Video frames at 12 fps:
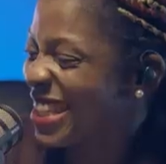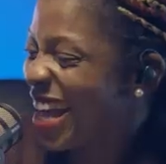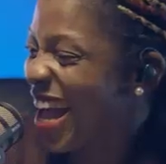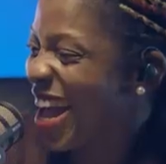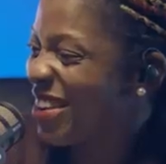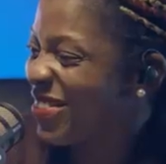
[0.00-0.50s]

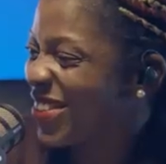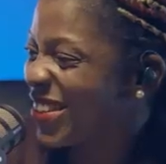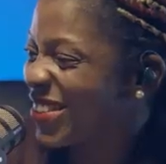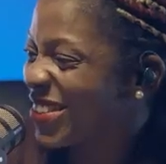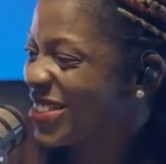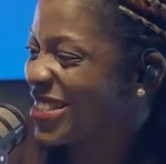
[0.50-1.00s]
have
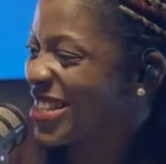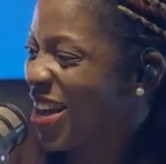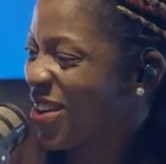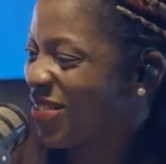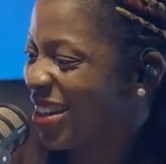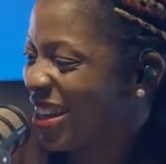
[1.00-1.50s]
you. So
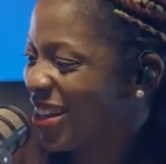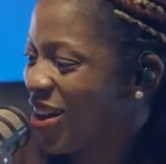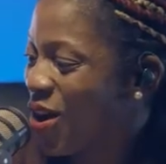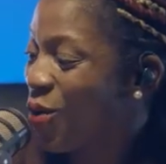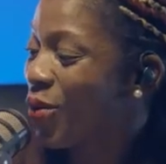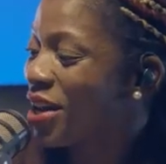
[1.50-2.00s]
tell me,
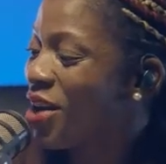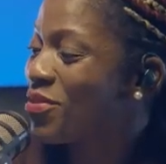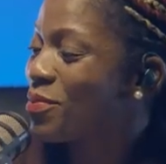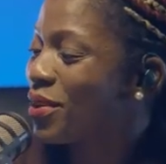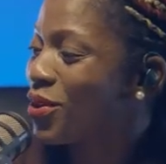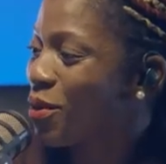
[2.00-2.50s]
what have you
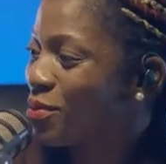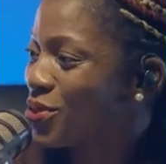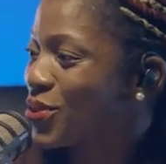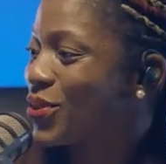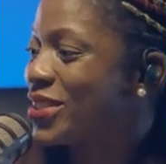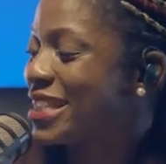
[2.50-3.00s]
been up
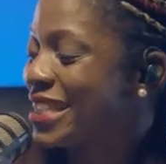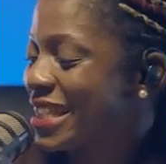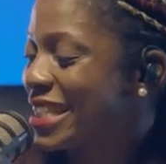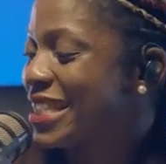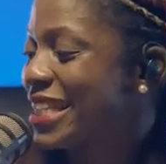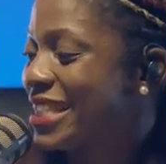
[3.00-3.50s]
to
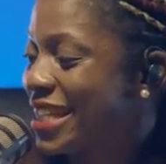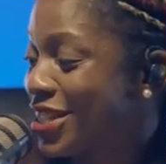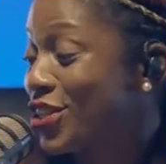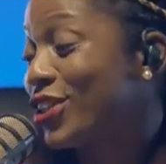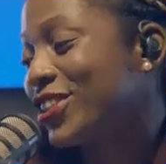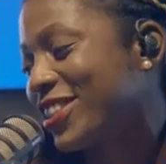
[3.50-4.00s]
these days?
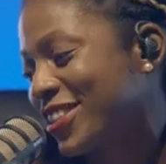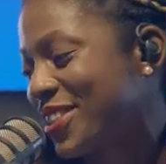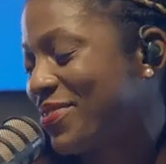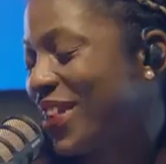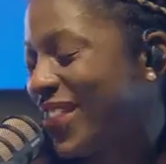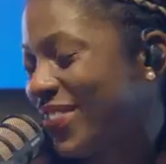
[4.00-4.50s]
You look
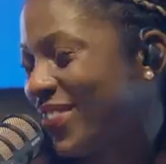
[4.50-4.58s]
good, by the